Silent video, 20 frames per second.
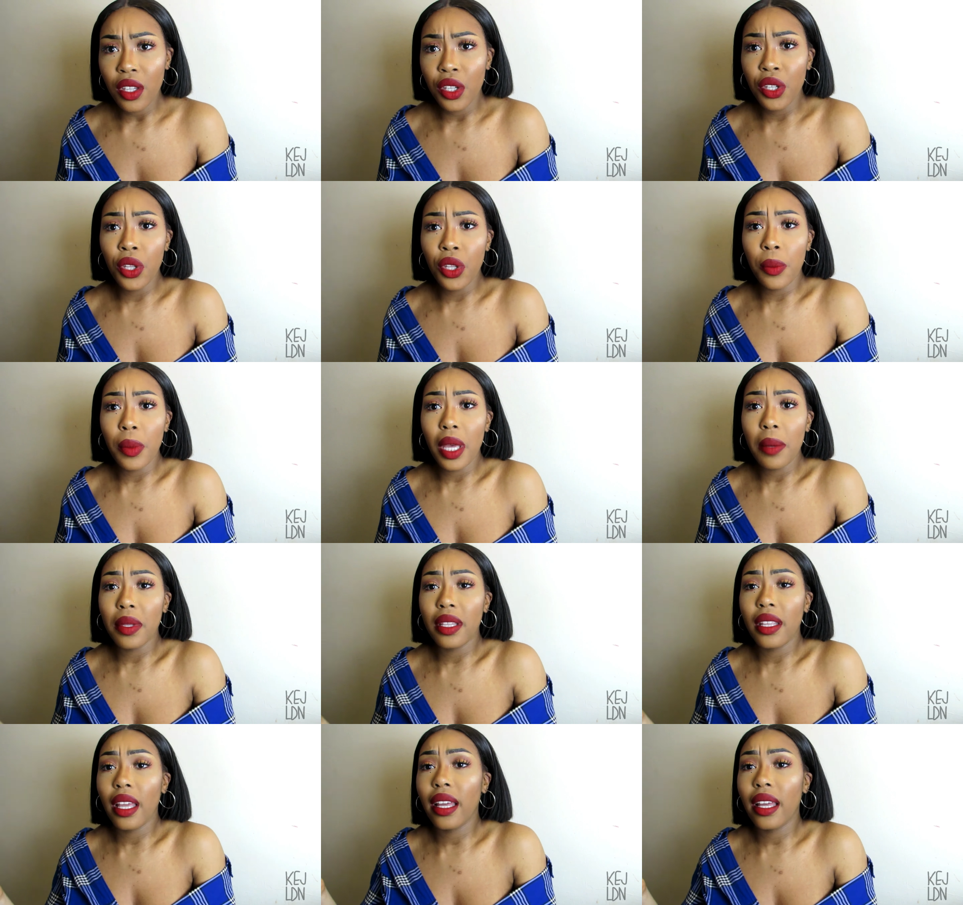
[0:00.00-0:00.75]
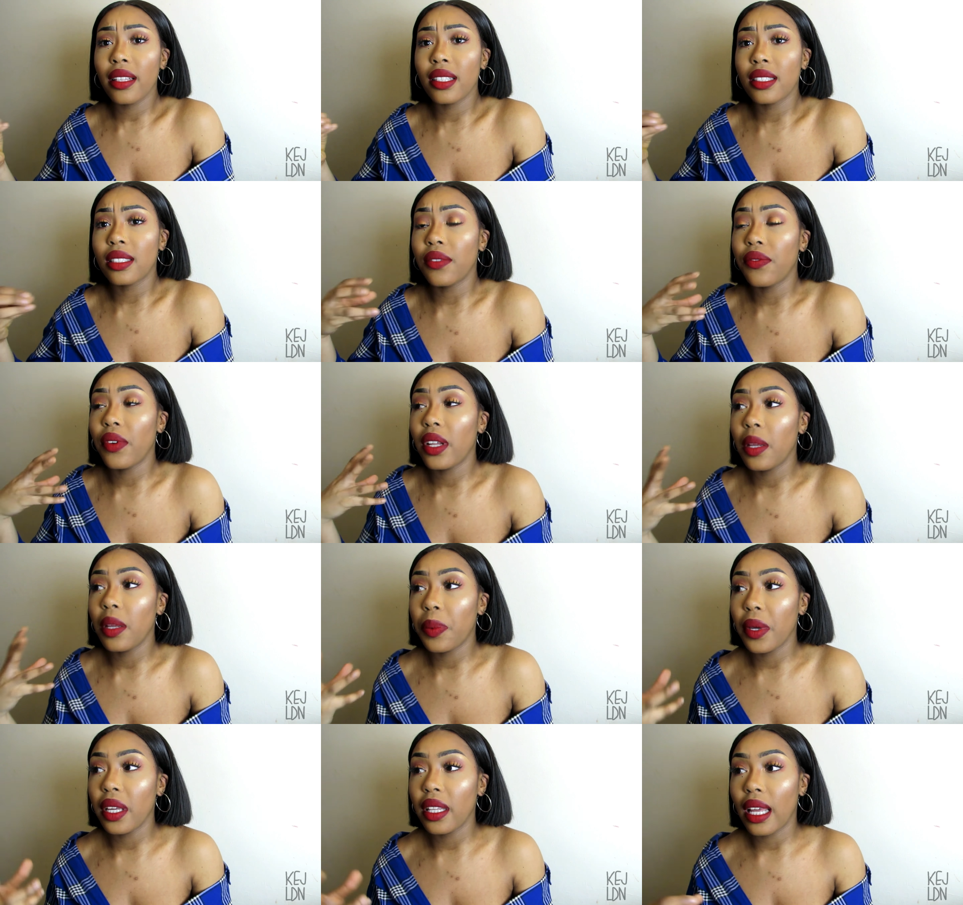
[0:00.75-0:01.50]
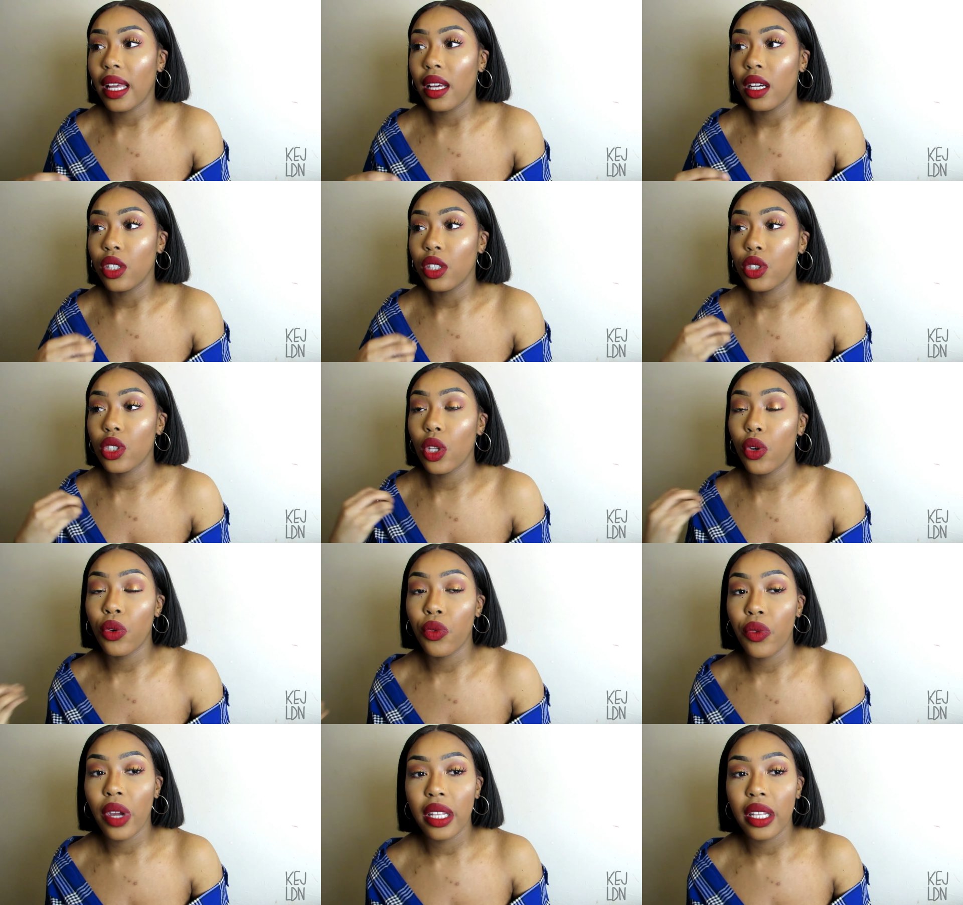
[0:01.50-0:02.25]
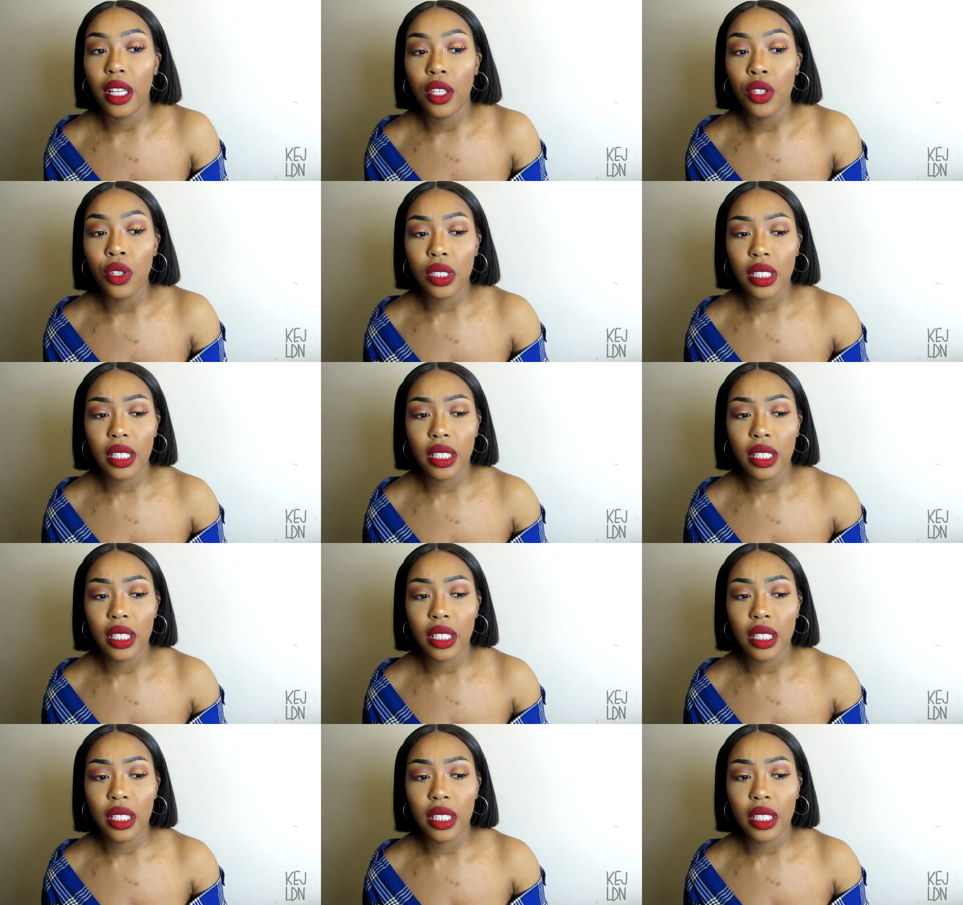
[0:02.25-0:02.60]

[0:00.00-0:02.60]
you know, maybe they're developing at a slower rate than you.